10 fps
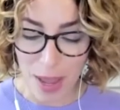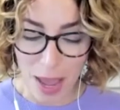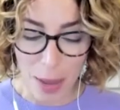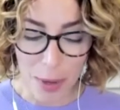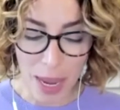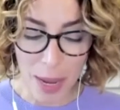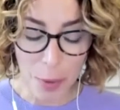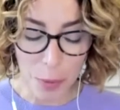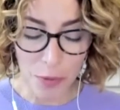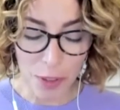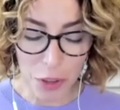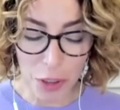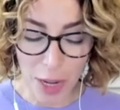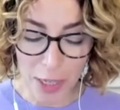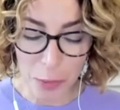I became a professional
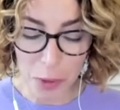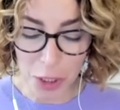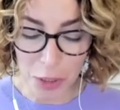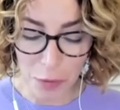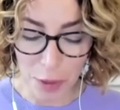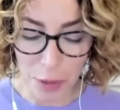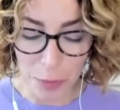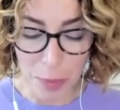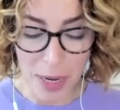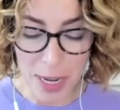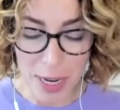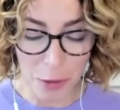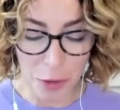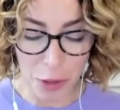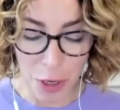ice machine filler many
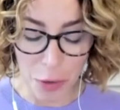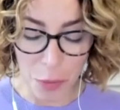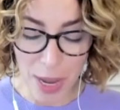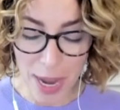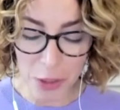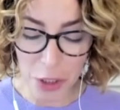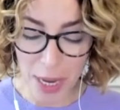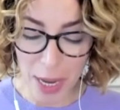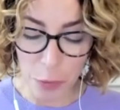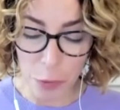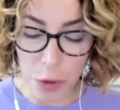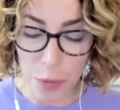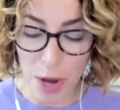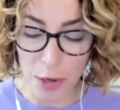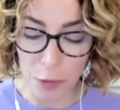years ago. We actually had a room
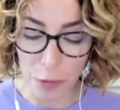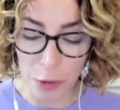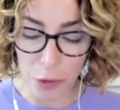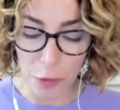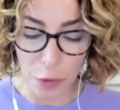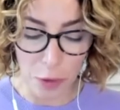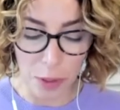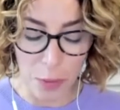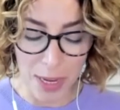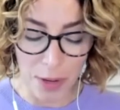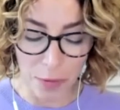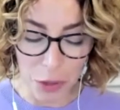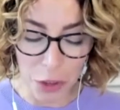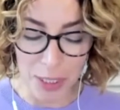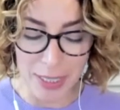on our first floor that we
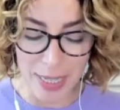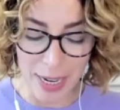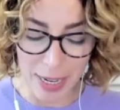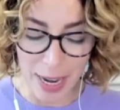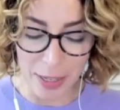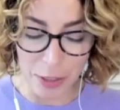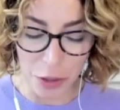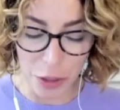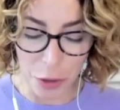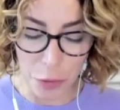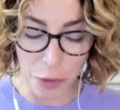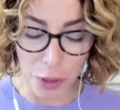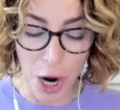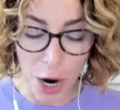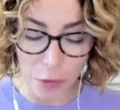eventually dedicated to
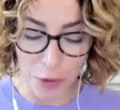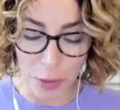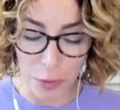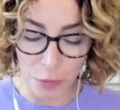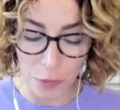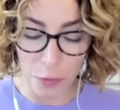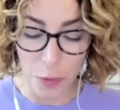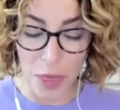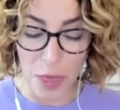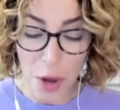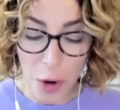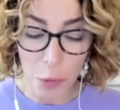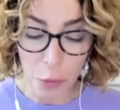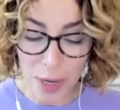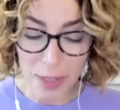recovery with
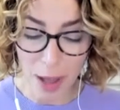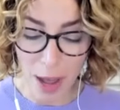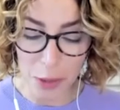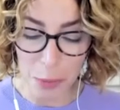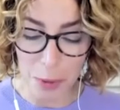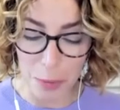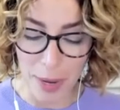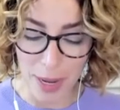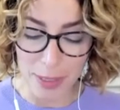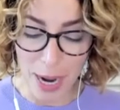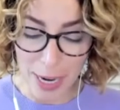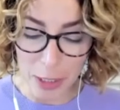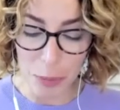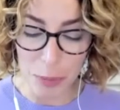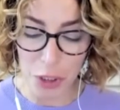real hospital beds,
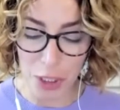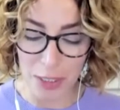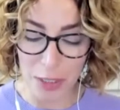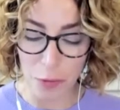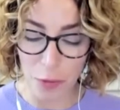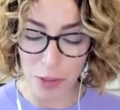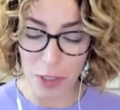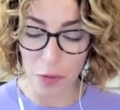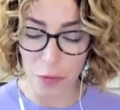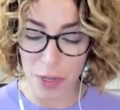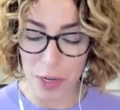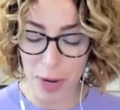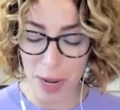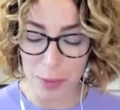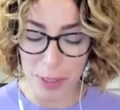ice machines, and various video
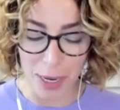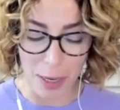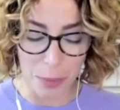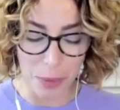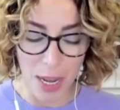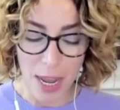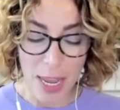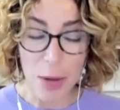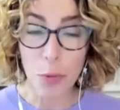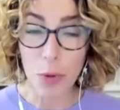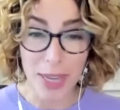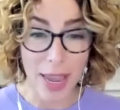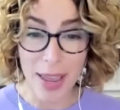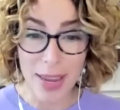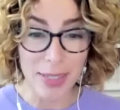game setups. It was
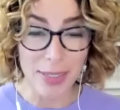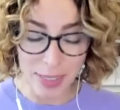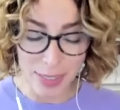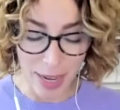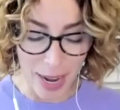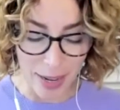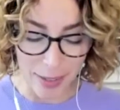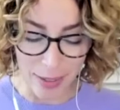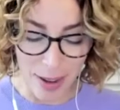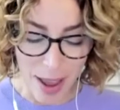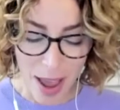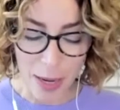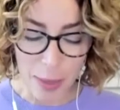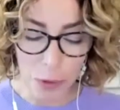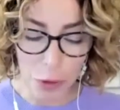insane. I
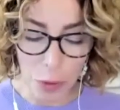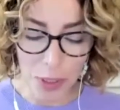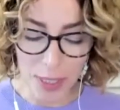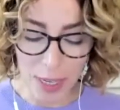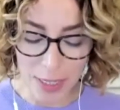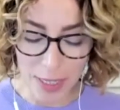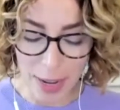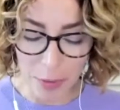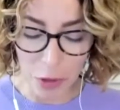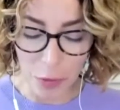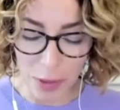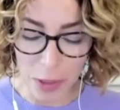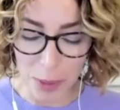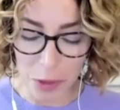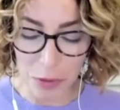am so excited to have this very
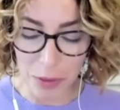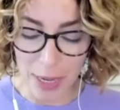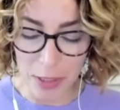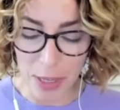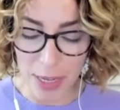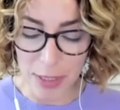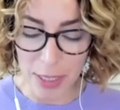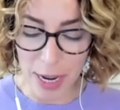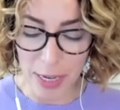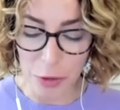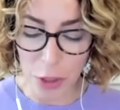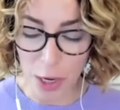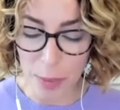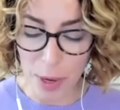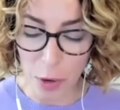special guest on today to
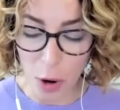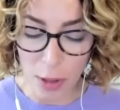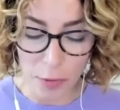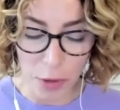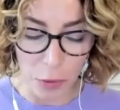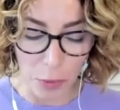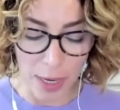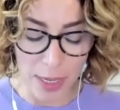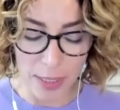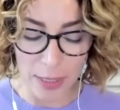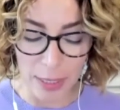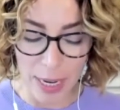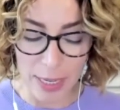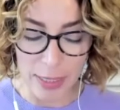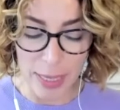talk about all of the greatest and
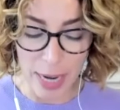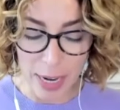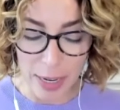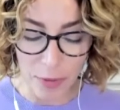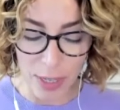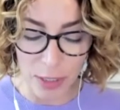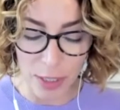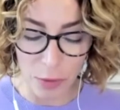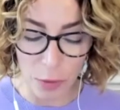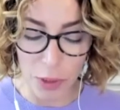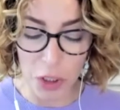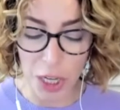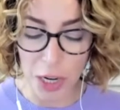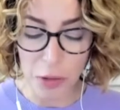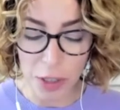latest non-invasive
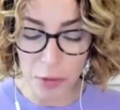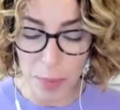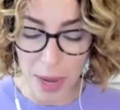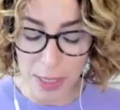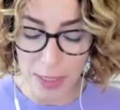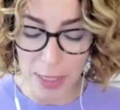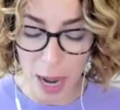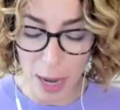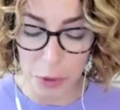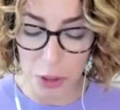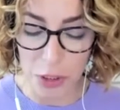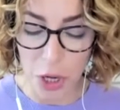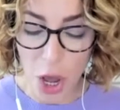regenerative medicine options